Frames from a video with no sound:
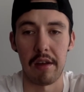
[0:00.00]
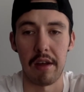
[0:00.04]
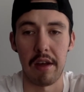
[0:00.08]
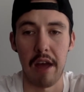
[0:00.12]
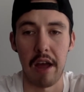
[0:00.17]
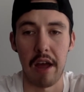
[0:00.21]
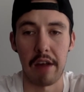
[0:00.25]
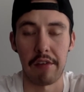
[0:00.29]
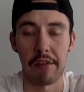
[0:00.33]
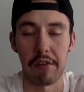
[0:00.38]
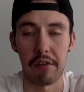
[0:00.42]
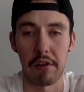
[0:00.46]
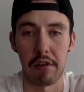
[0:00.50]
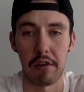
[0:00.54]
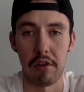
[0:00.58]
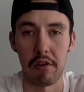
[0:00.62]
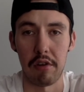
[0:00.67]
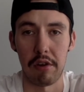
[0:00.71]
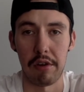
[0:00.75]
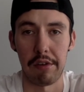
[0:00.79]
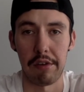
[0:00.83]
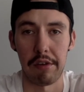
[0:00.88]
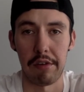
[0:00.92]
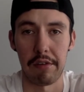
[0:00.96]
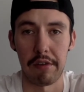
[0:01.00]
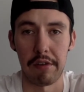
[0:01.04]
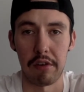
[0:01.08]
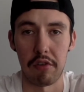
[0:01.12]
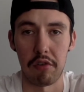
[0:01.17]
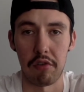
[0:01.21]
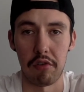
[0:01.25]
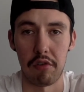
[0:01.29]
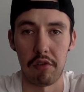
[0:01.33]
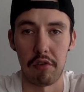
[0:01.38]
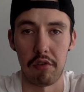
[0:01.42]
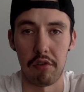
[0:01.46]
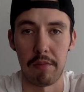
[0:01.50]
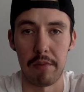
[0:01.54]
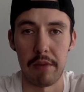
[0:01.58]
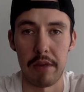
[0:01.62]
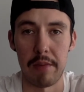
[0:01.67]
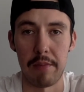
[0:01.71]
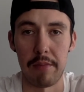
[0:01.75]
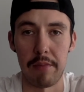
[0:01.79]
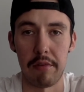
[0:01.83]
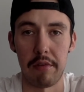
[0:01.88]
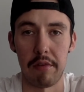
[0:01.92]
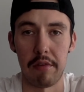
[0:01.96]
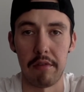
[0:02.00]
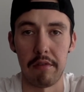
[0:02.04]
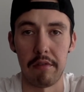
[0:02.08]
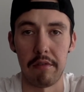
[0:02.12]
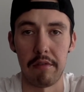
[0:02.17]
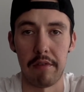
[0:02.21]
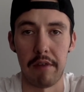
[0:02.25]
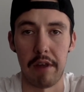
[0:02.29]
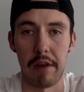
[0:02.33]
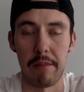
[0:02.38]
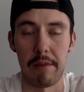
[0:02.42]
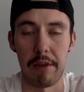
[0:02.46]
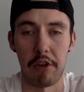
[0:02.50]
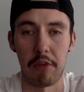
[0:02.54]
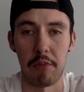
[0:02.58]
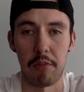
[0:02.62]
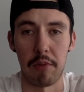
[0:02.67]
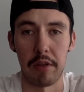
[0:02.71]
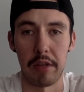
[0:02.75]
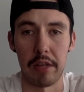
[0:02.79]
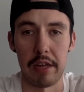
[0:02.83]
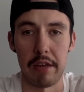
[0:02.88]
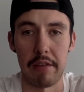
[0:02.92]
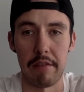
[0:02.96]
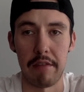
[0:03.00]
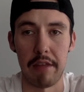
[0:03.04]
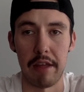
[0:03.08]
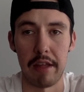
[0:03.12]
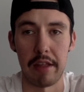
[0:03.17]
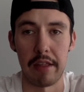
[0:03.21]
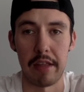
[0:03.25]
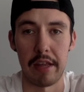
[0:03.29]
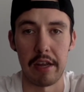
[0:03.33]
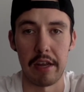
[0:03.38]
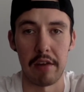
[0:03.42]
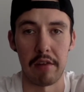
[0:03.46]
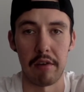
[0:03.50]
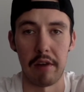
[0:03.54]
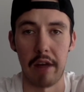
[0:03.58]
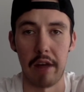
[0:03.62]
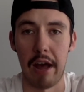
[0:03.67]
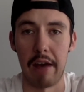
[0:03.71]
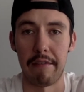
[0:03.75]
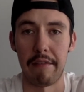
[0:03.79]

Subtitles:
External locus of control, people very much believe that they don't have